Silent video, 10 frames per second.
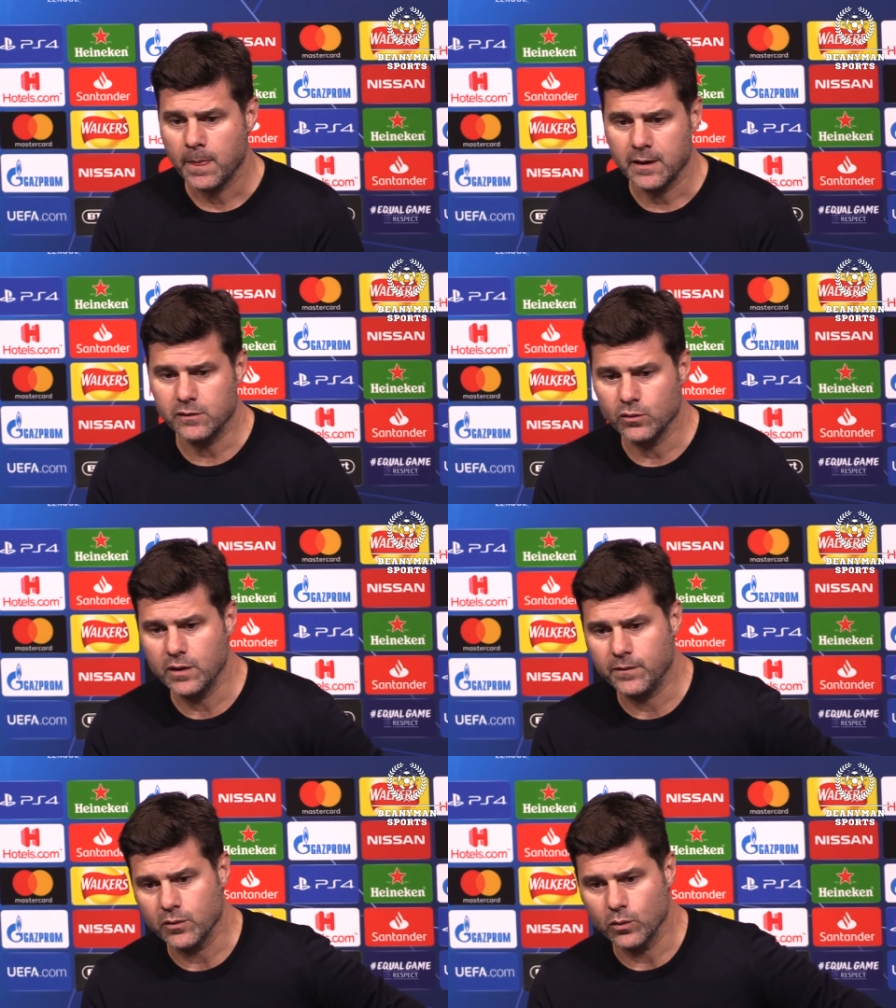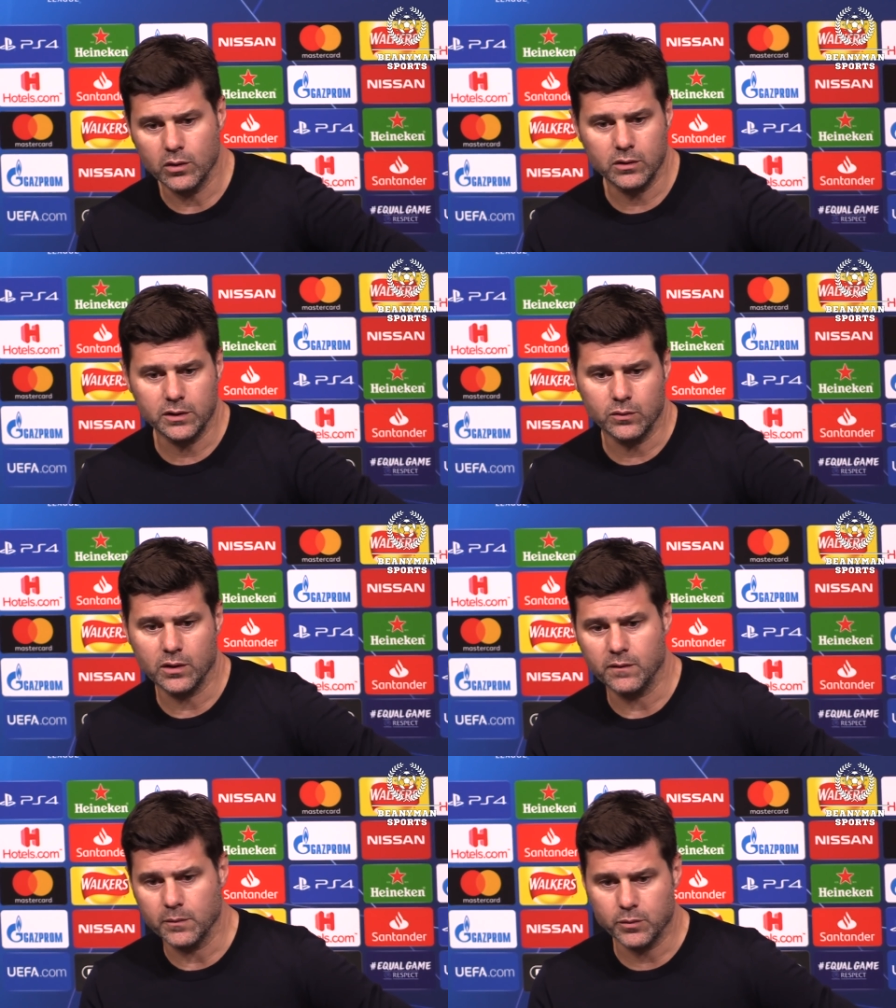It's so difficult only to
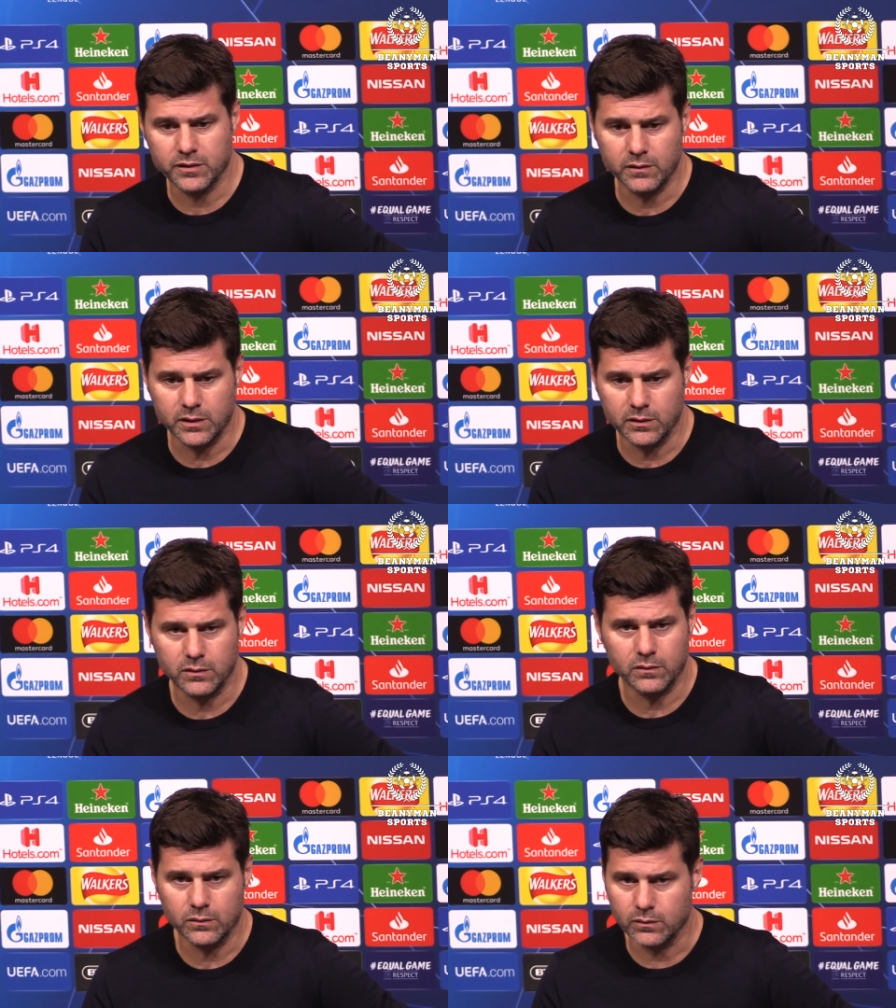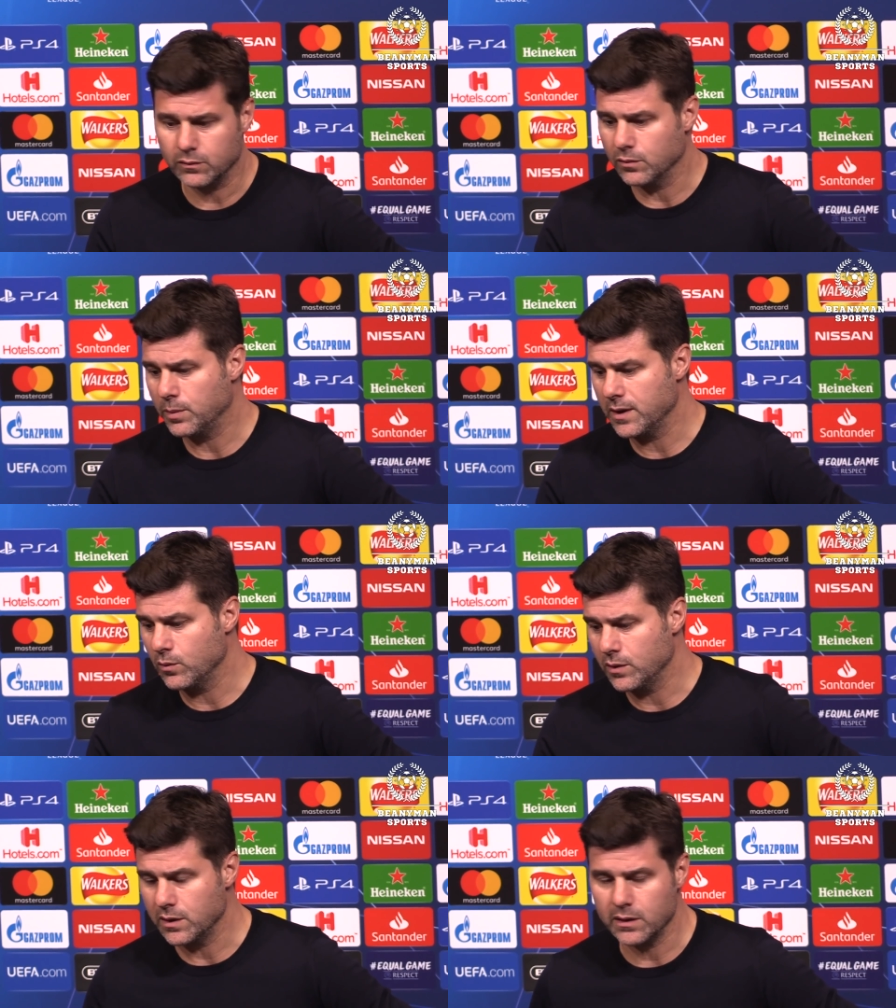give the possibility to, to play
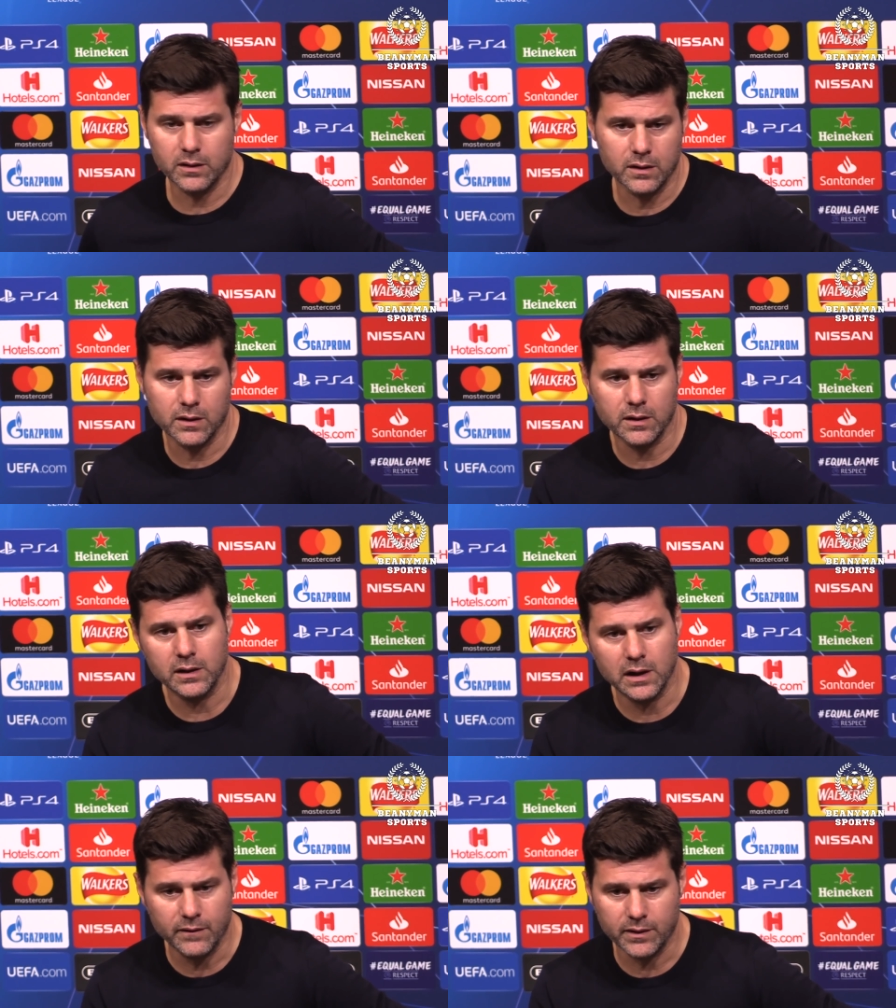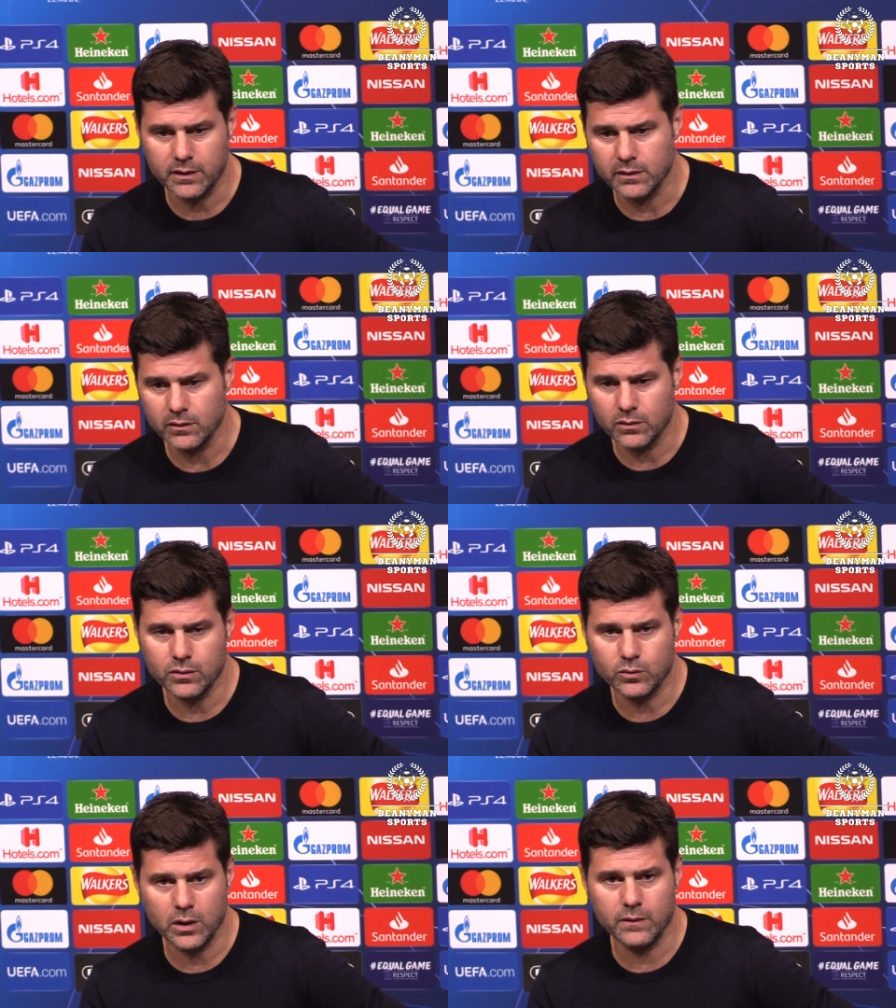with uh, 11
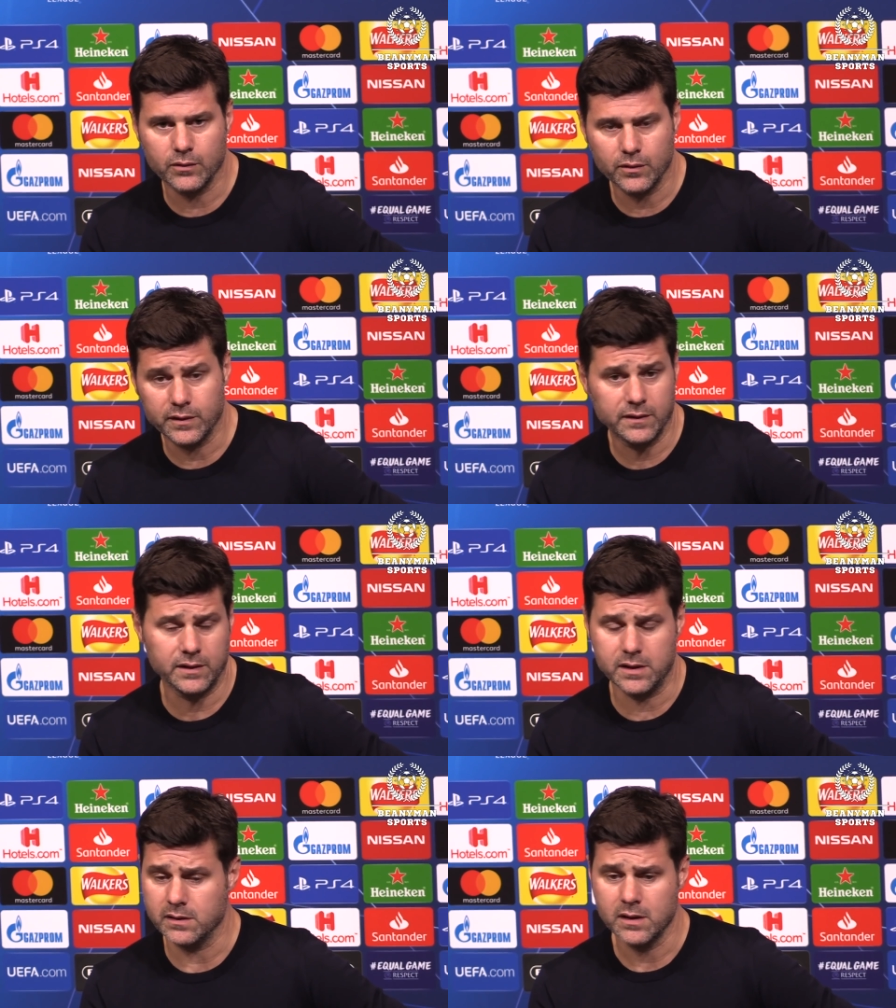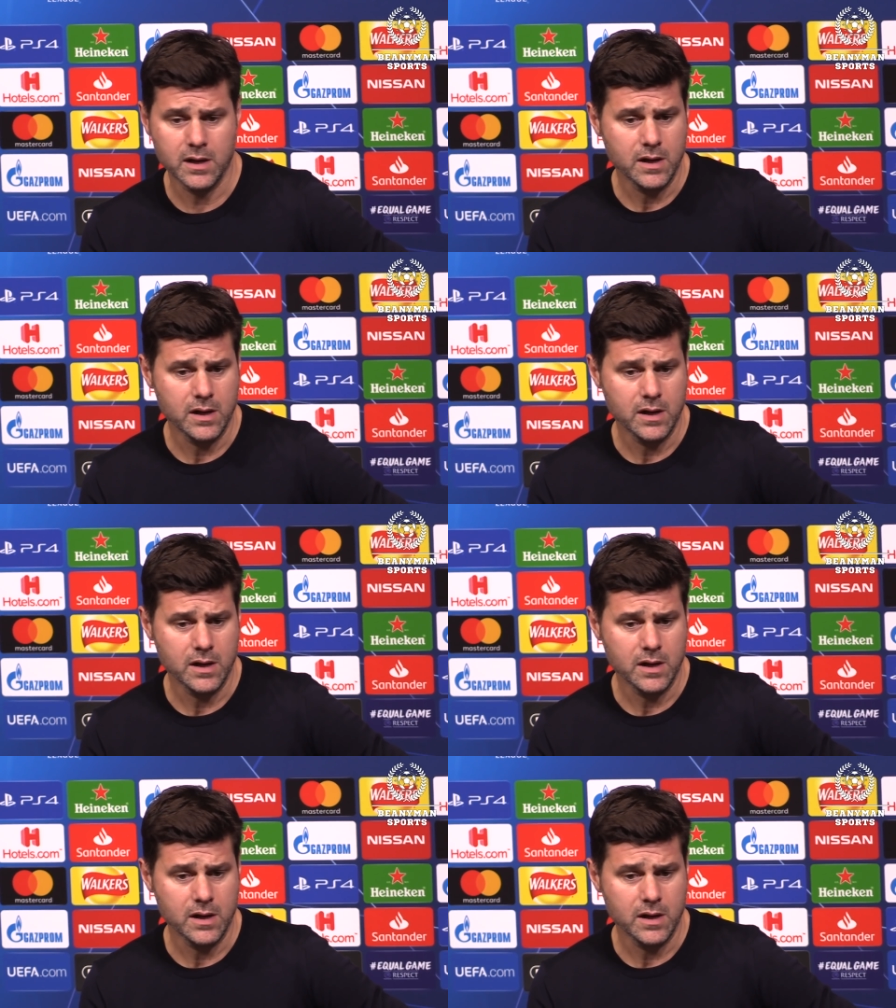or 12 or 13.